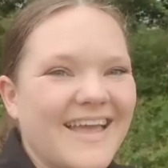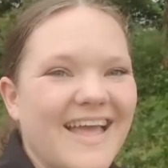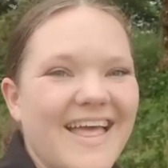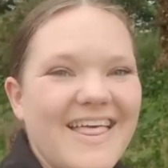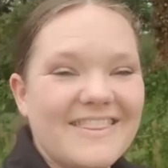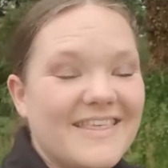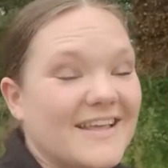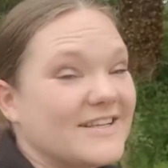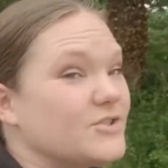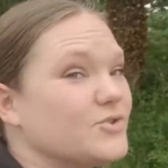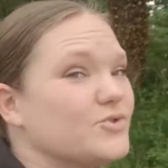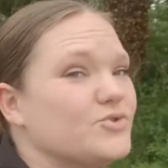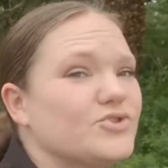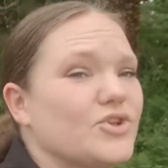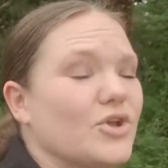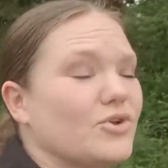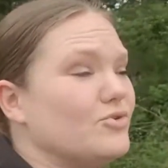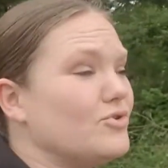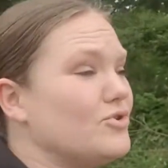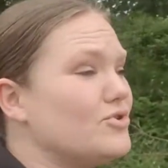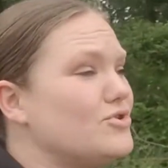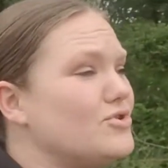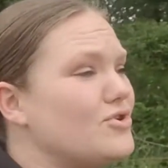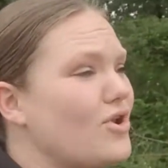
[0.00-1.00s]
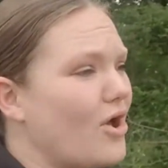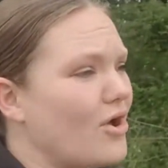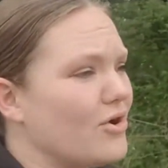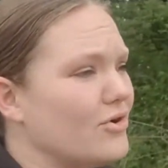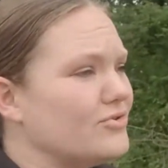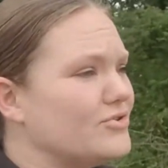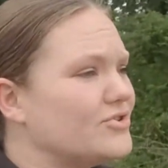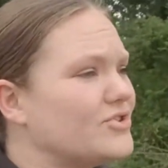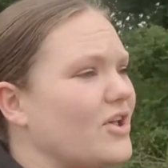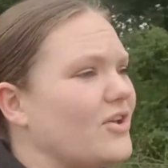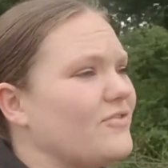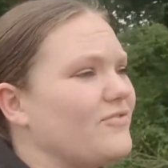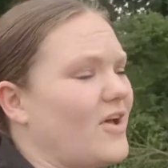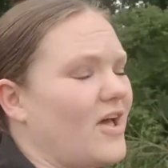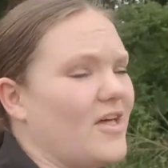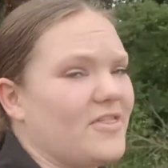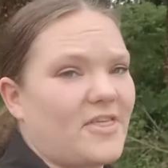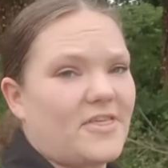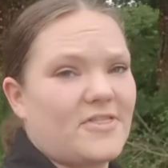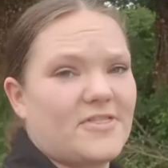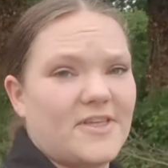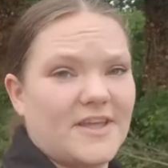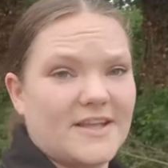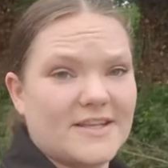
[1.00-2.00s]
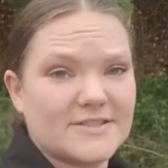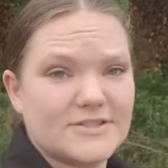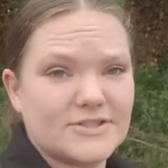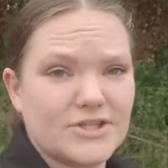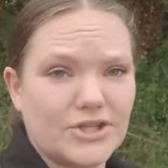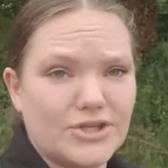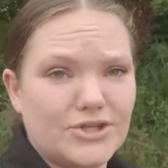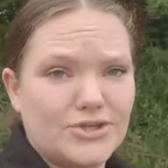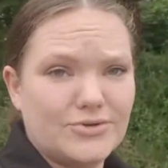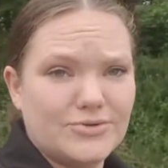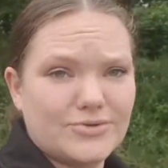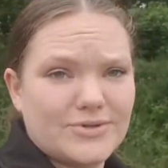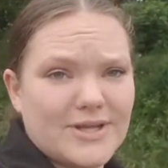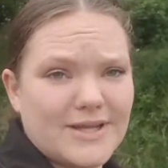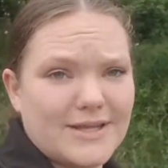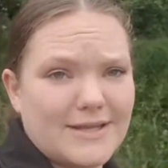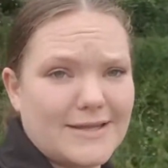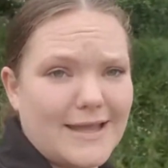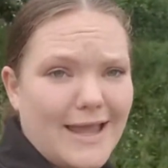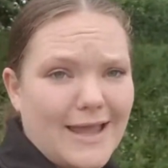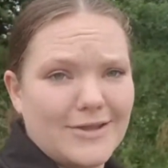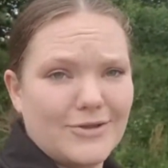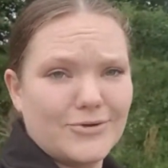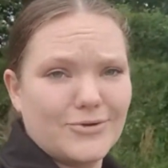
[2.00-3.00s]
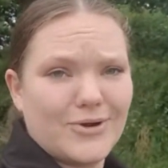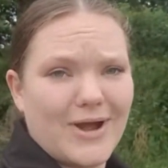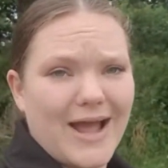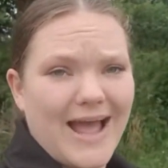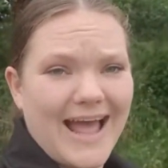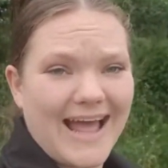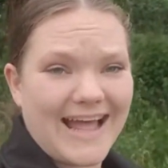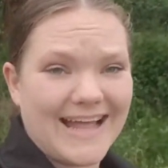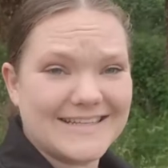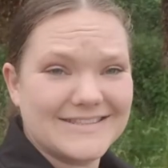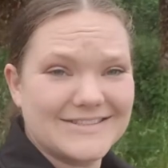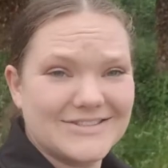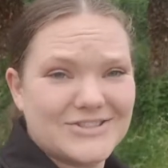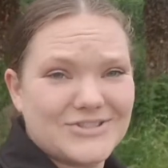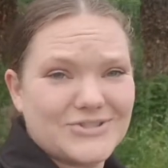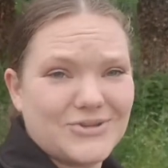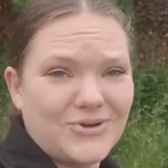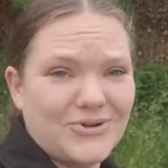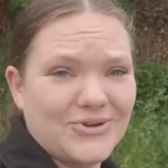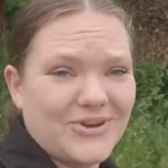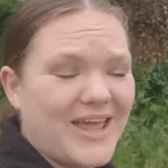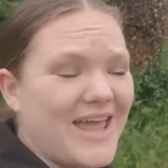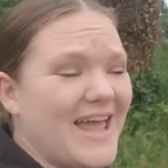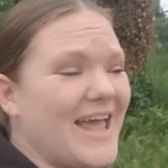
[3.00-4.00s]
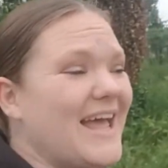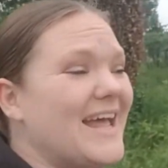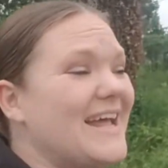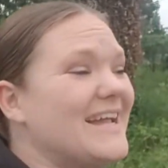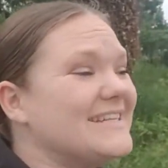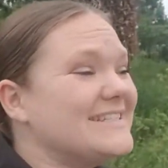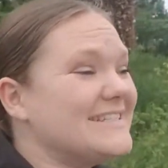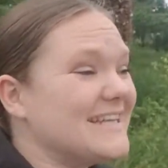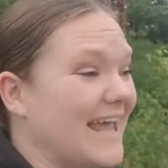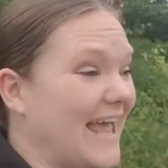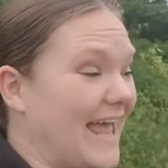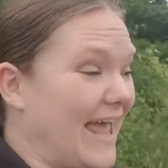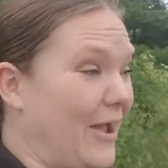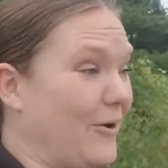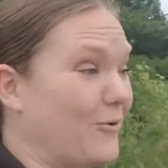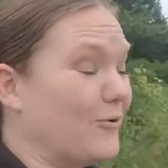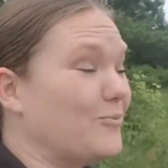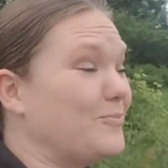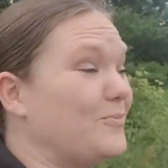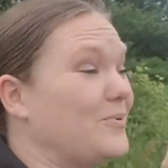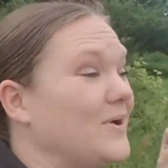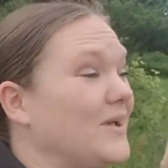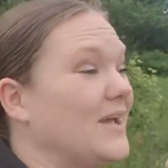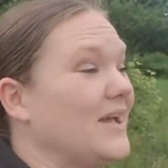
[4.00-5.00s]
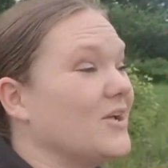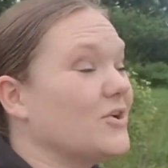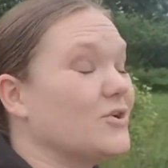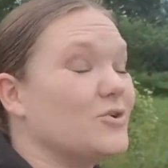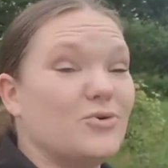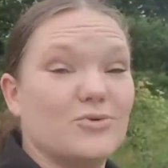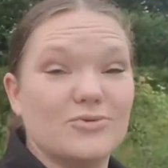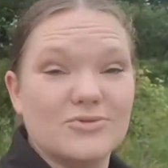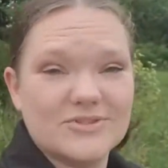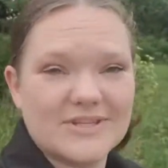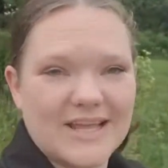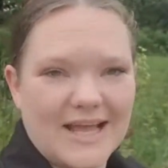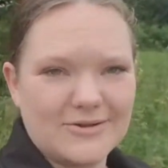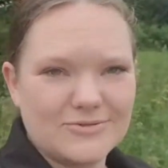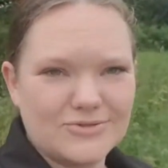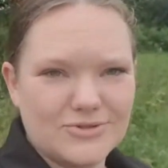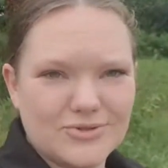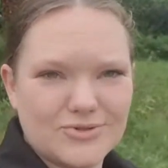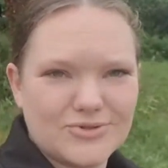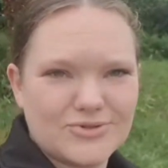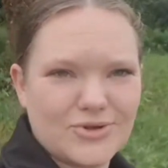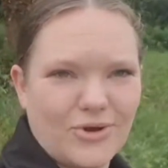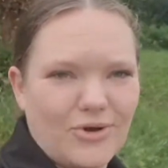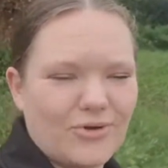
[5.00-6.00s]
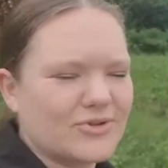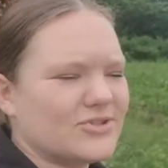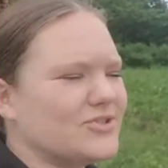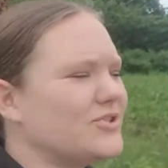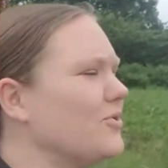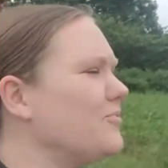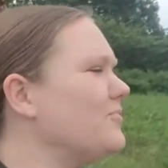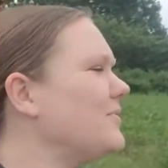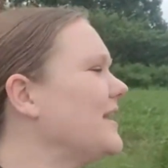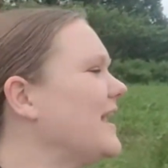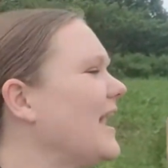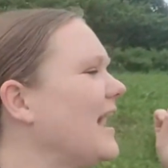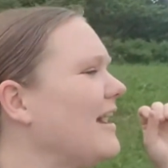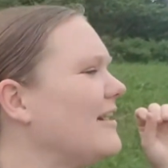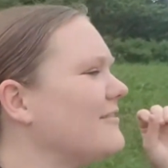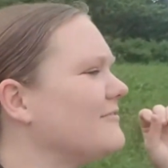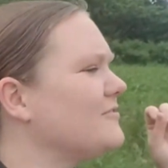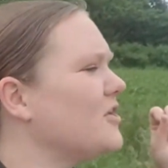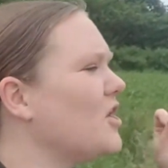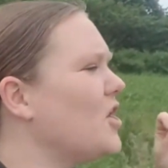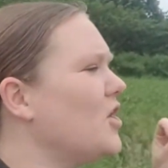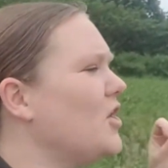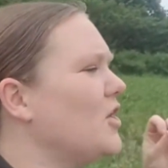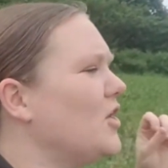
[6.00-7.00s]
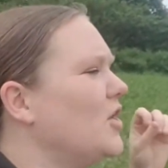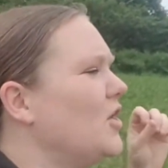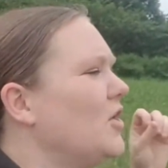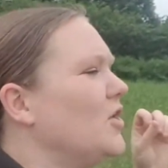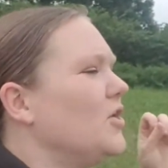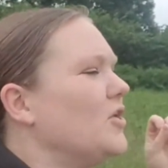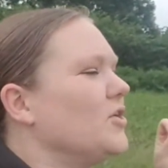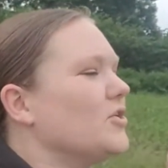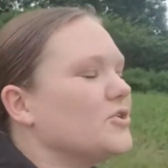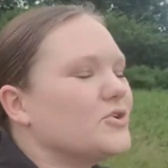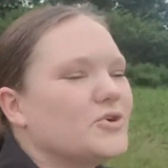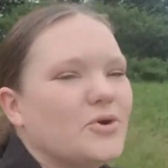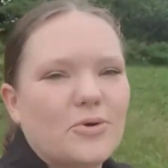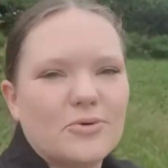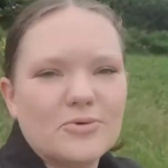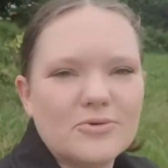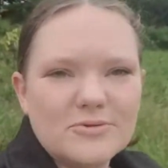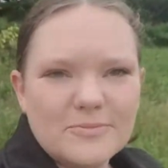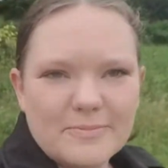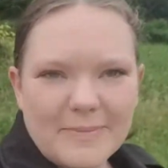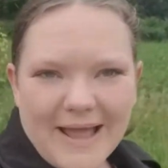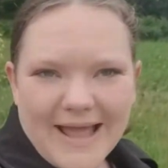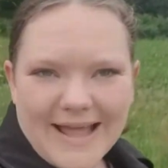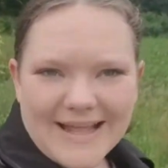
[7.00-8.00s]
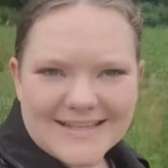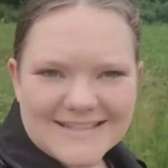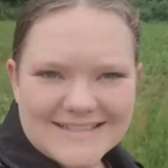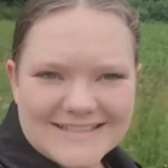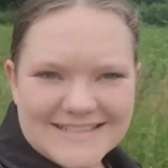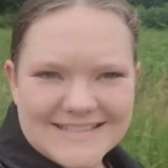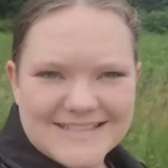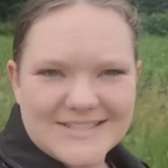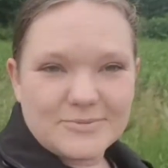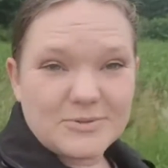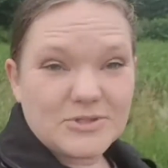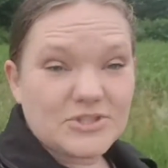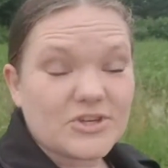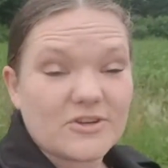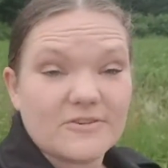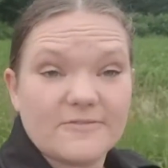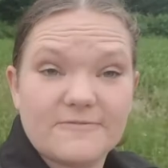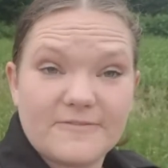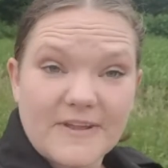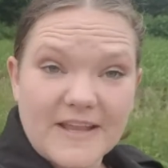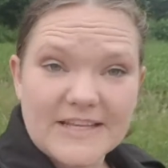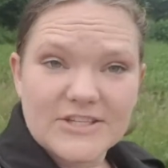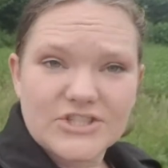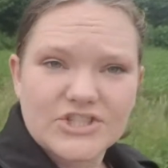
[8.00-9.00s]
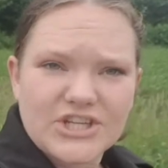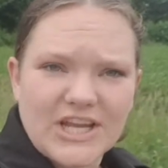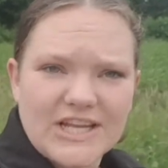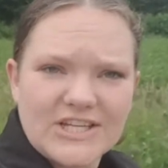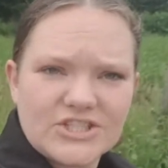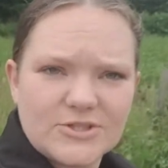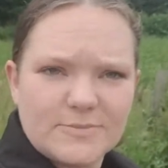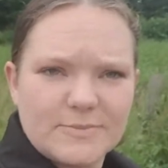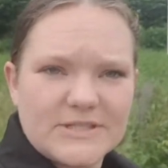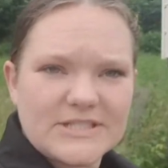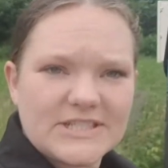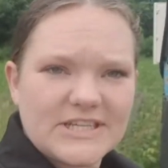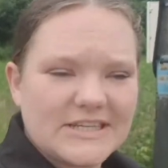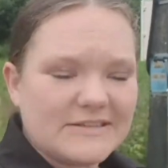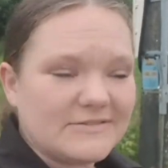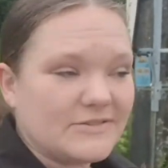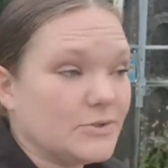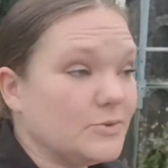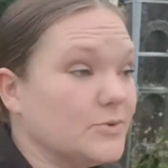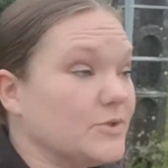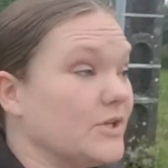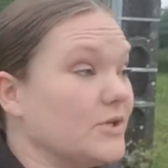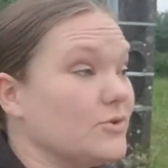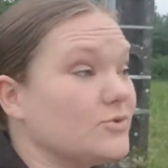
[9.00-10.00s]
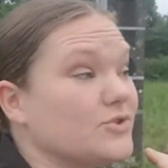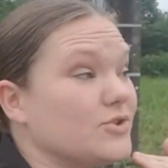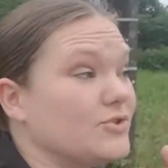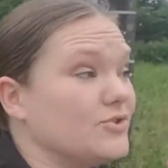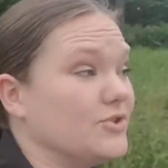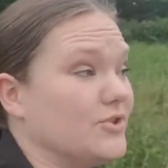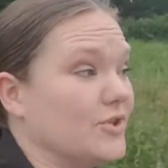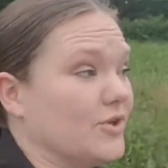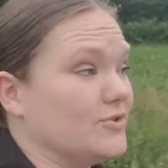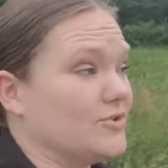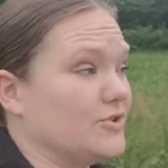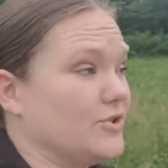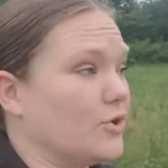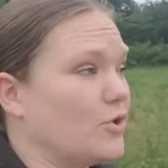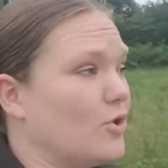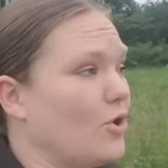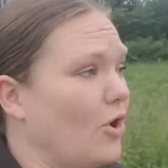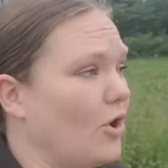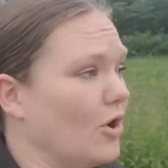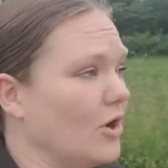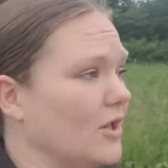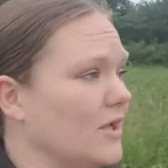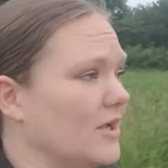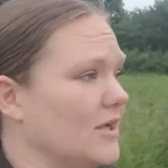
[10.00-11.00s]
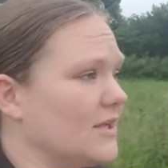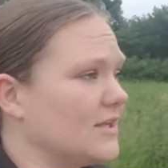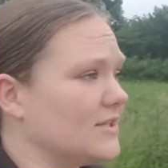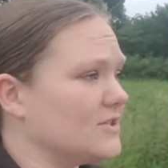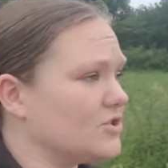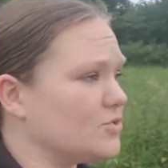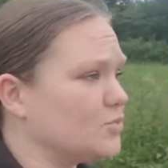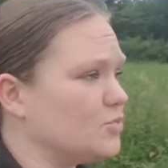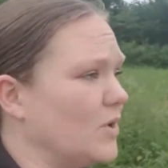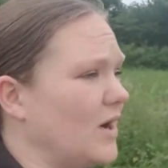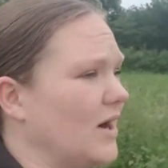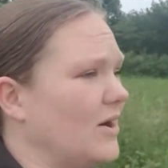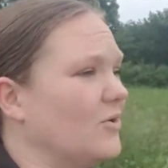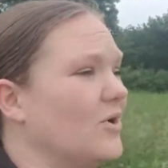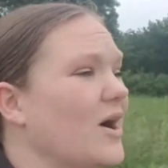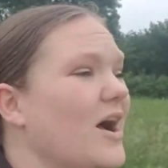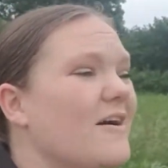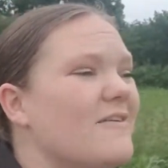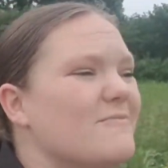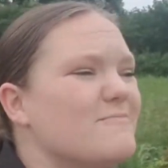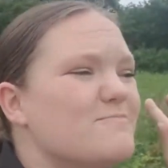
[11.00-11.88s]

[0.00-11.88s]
There's also loads of other things that you can get your hands on to help cool down your dog. So we have cool mats, which are phase changing material. They also do those in a collar as well.